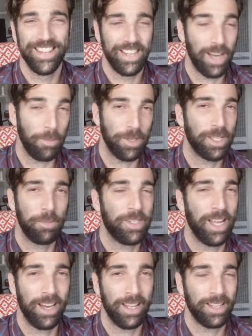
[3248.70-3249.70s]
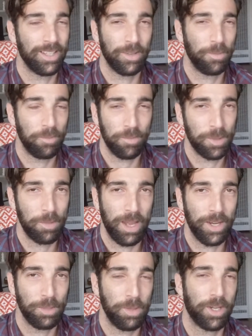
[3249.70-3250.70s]
I'm just imitating
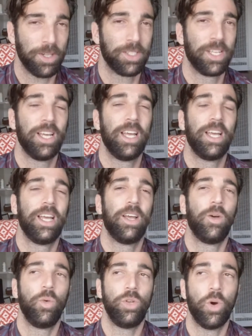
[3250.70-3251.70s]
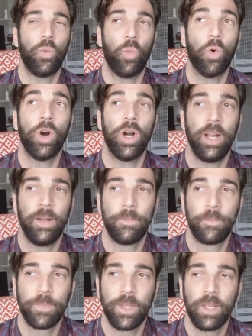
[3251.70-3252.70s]
Spanish speakers. Don't worry.
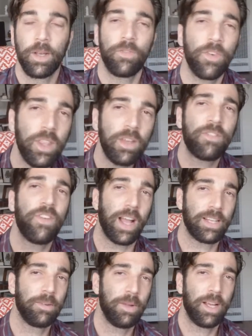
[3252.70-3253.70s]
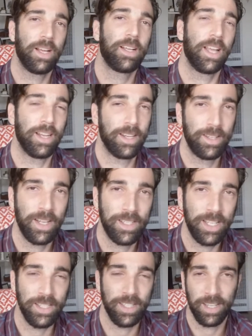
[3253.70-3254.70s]
For the effect, not
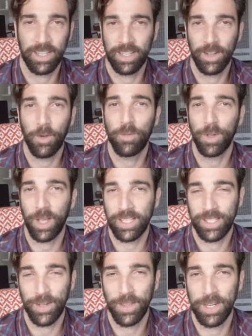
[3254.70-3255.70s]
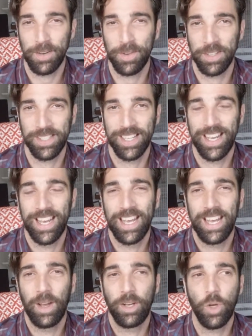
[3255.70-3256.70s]
teasing. Hopefully you guys hear the difference.
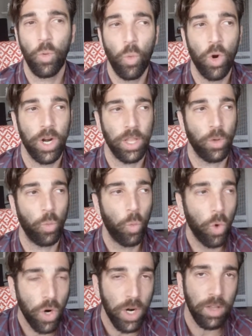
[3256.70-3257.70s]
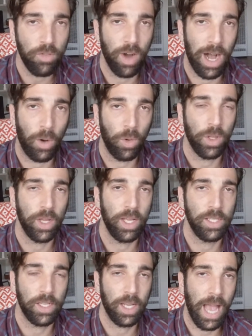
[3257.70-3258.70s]
Don't worry. The worry vowel
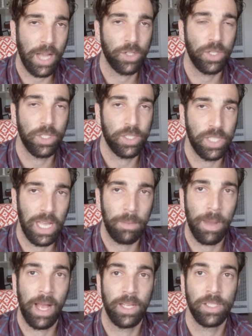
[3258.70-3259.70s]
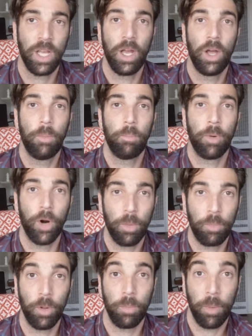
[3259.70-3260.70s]
is actually the same as
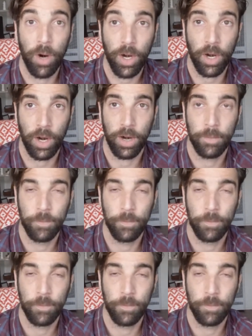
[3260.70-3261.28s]
purple burger.